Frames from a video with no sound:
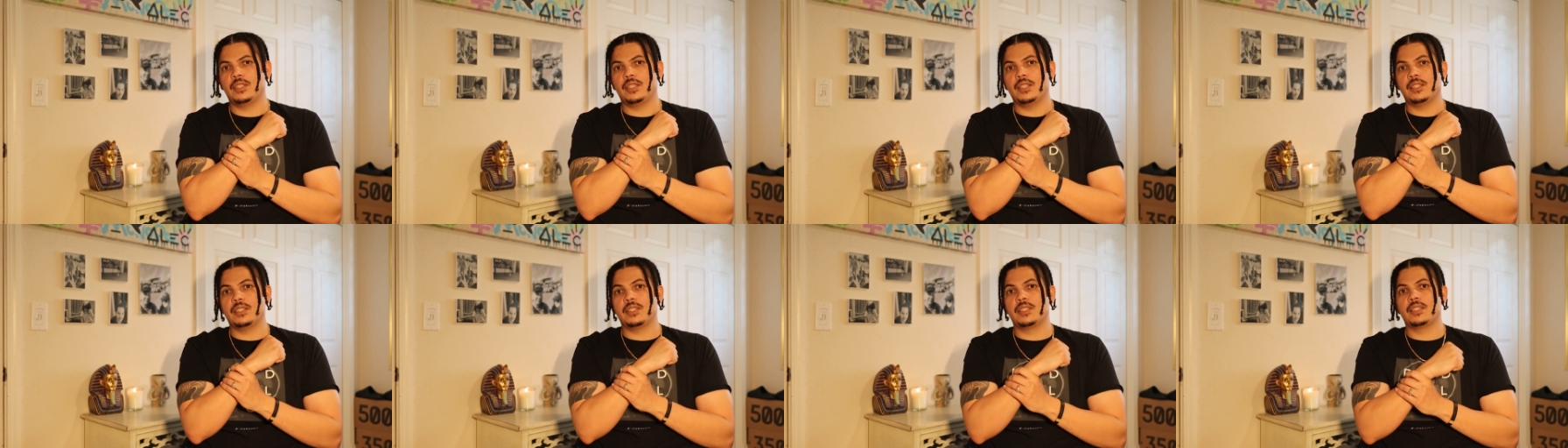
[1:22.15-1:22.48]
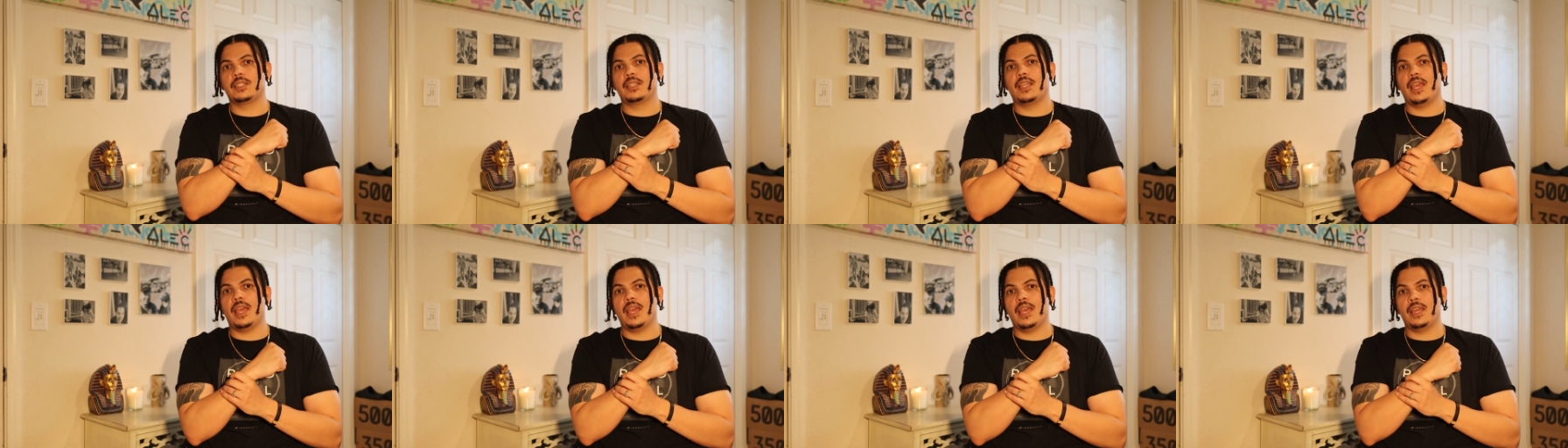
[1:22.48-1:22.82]
get
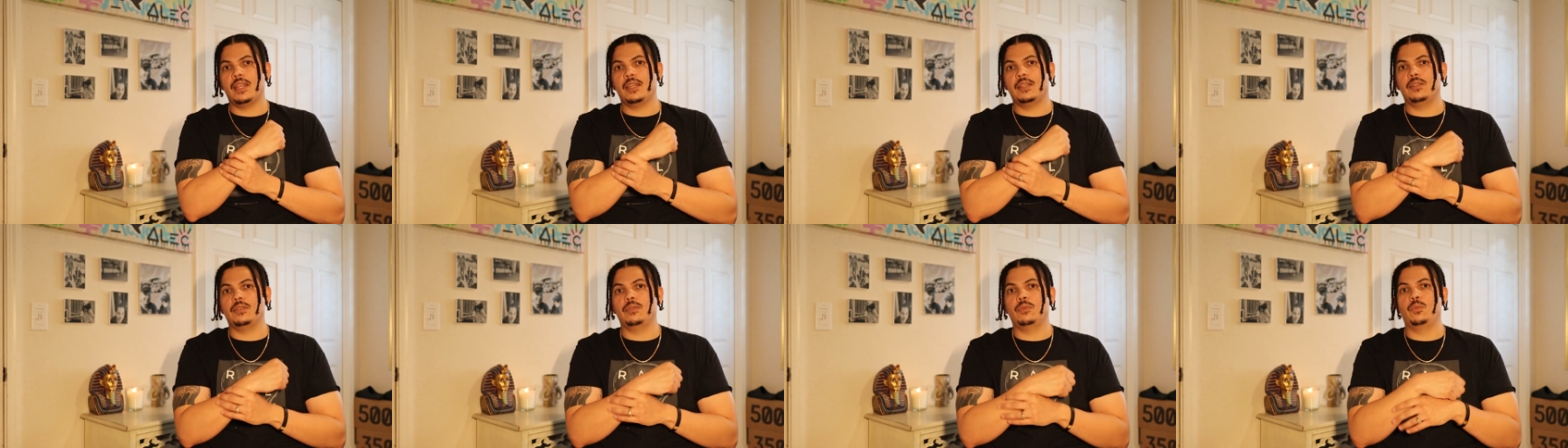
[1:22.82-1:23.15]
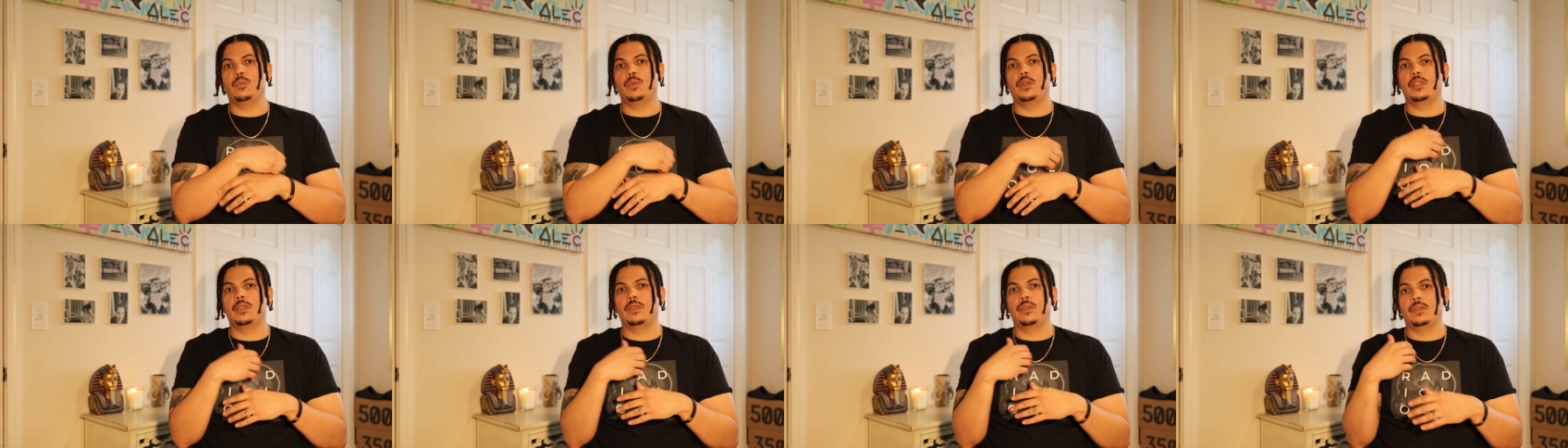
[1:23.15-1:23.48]
scanned
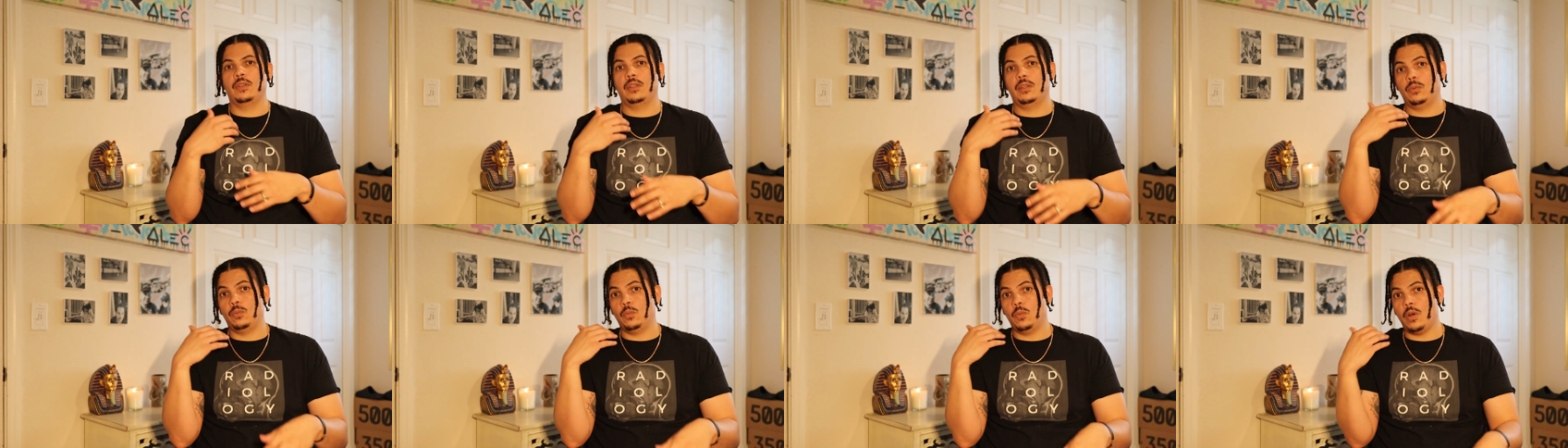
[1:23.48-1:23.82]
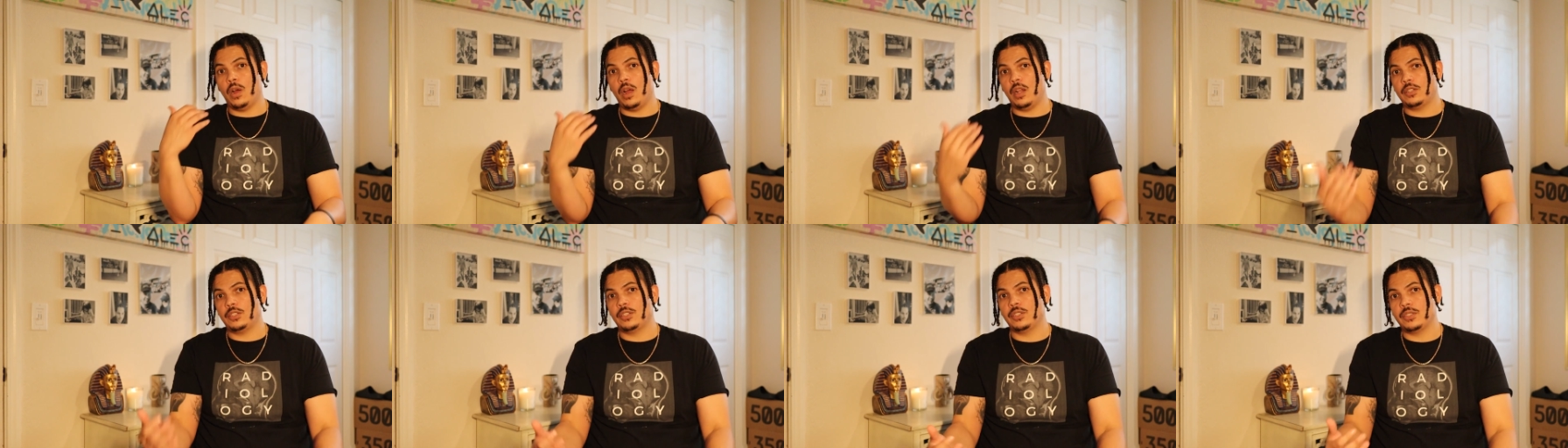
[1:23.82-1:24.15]
with
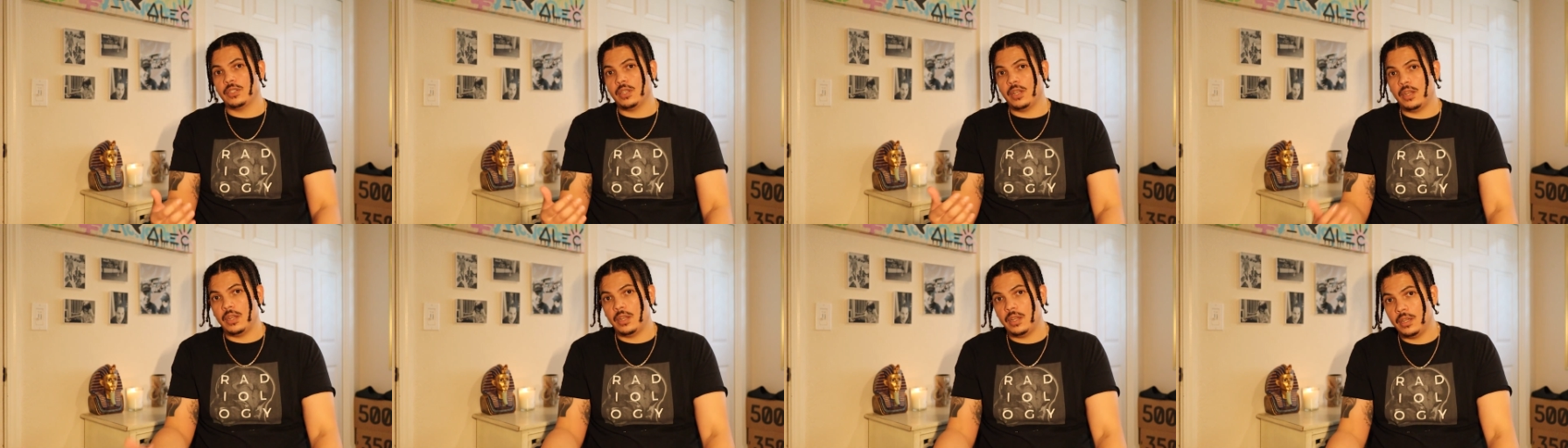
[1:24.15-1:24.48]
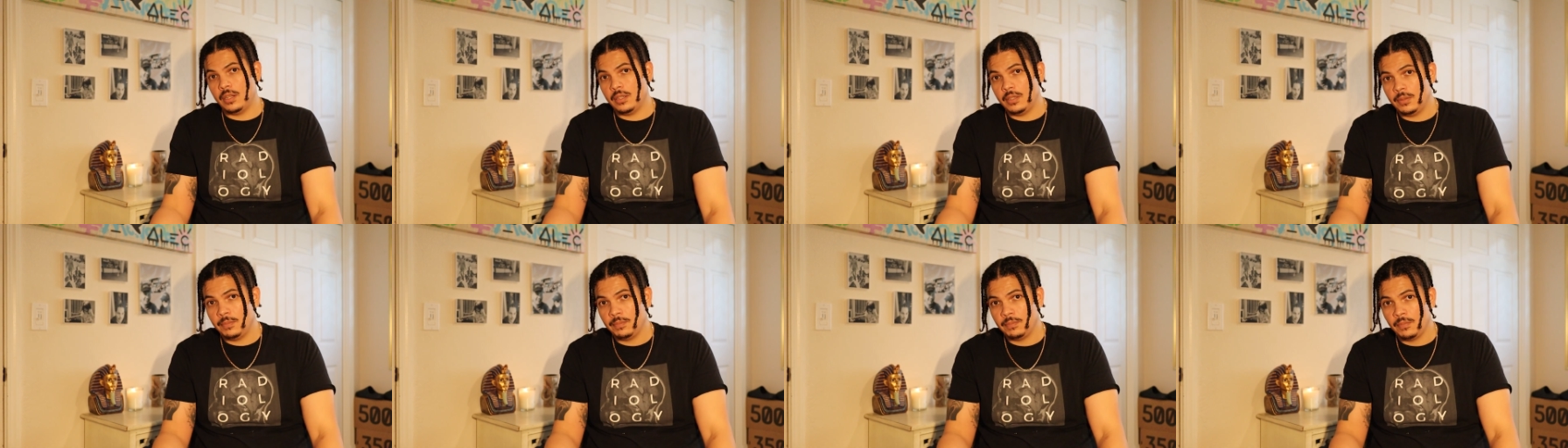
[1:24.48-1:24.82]
watches
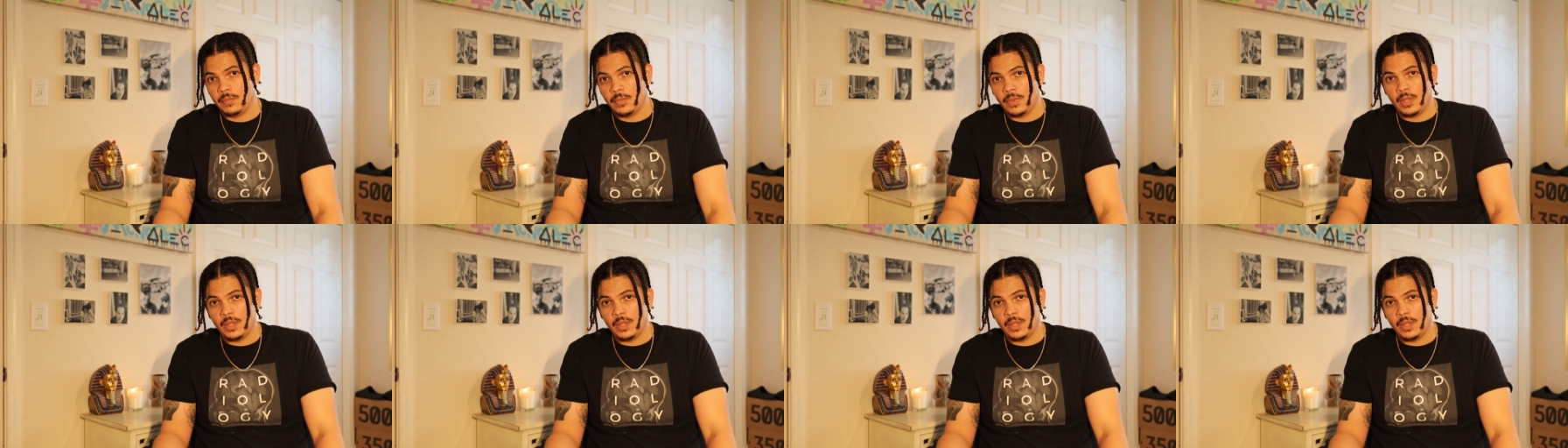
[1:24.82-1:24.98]
on,